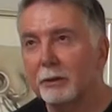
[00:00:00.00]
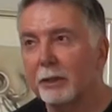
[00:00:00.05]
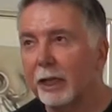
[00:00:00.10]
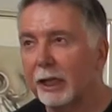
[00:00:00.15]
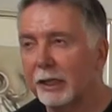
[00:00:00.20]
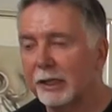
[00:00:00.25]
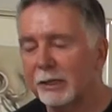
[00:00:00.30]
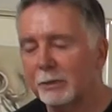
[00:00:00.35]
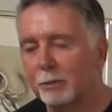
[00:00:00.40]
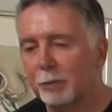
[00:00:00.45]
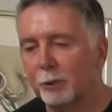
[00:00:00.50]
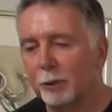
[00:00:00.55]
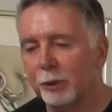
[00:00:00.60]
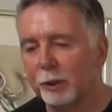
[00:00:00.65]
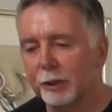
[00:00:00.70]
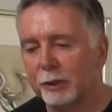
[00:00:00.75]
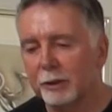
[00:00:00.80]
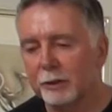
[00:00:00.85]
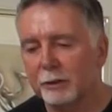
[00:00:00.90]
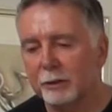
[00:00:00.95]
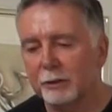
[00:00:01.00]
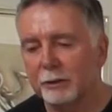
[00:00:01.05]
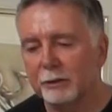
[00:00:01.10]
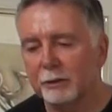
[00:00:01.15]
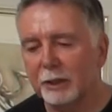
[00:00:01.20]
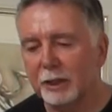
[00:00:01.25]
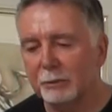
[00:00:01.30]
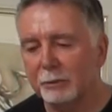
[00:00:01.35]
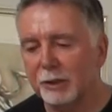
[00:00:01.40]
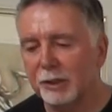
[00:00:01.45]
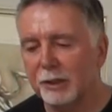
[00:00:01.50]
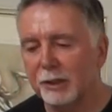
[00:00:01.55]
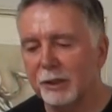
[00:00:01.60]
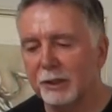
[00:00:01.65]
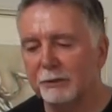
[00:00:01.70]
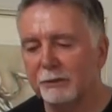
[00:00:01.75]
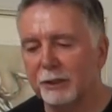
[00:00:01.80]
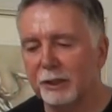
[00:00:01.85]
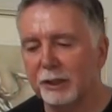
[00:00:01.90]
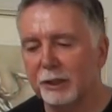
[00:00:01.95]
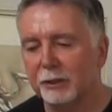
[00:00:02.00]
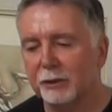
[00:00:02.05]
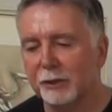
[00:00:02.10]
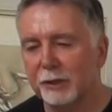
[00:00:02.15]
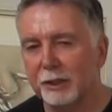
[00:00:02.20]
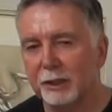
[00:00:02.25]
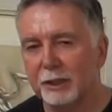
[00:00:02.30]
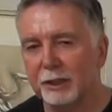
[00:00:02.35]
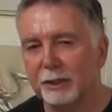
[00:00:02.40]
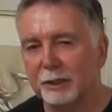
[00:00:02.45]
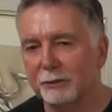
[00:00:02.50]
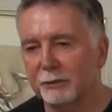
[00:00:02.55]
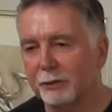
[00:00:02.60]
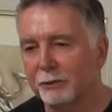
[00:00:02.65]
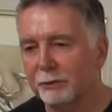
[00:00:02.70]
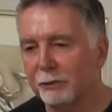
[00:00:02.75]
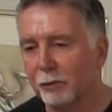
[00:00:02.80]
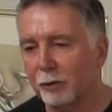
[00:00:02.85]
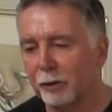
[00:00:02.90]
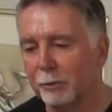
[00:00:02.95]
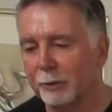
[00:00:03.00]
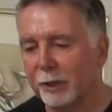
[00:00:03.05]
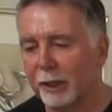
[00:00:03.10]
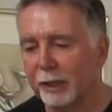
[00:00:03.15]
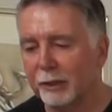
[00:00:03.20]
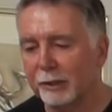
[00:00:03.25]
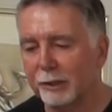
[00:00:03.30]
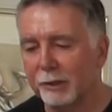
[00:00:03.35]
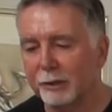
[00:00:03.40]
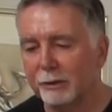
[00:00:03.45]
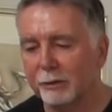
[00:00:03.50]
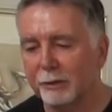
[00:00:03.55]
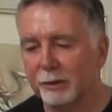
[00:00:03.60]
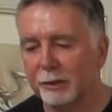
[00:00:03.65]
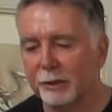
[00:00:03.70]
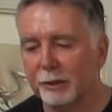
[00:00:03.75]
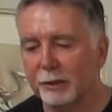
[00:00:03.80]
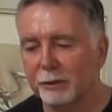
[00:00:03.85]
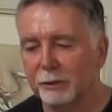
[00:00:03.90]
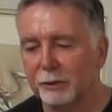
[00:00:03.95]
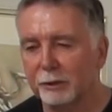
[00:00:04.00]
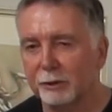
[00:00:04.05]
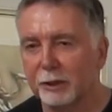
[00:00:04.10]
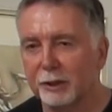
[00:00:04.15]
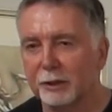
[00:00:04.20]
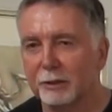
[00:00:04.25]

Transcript: export images and videos in different formats. So you